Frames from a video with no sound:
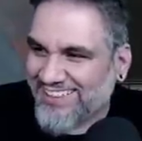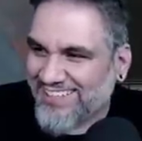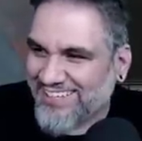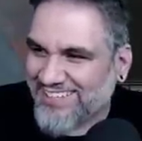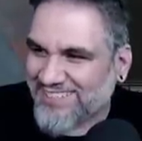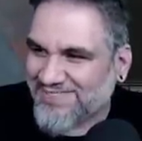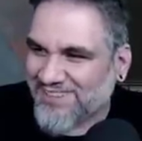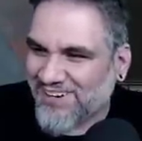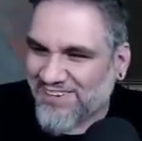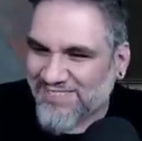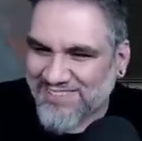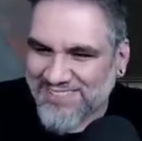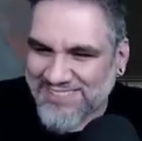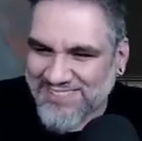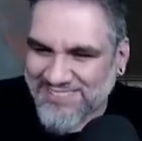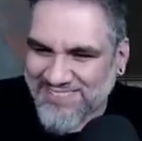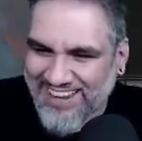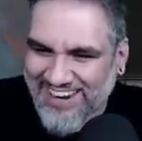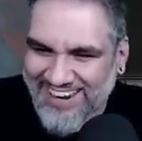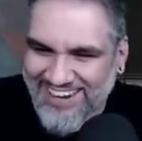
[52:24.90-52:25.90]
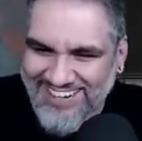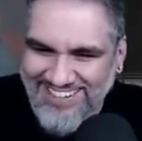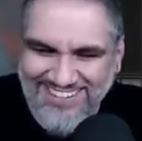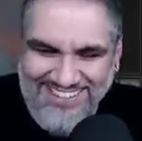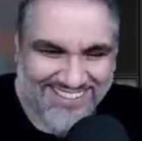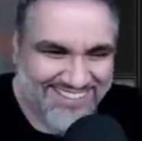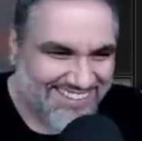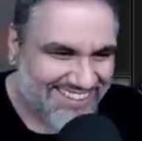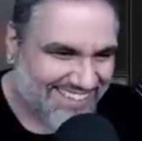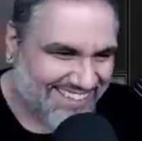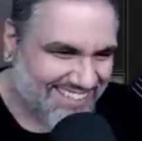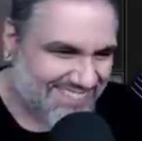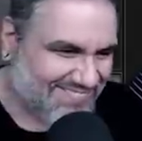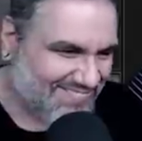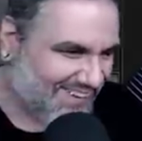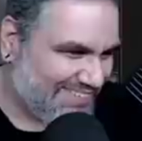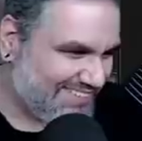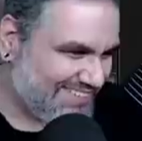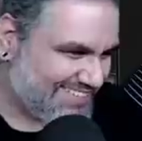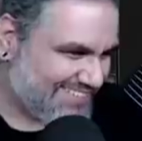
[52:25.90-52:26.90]
These moments, man. These
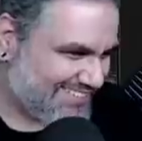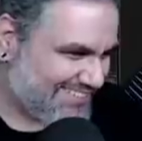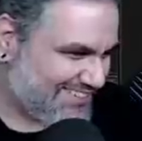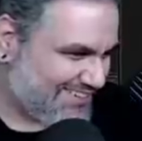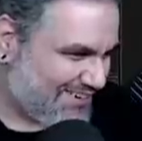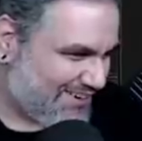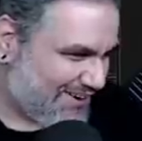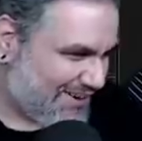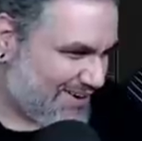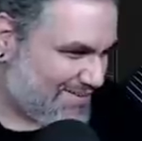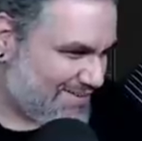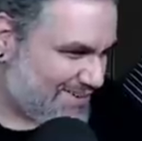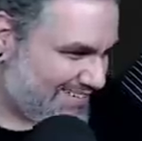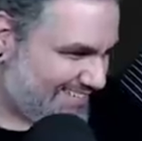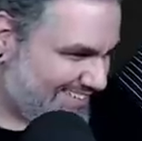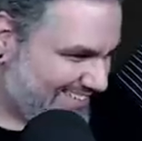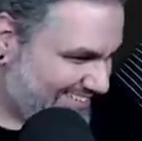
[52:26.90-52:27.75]
moments are incredible,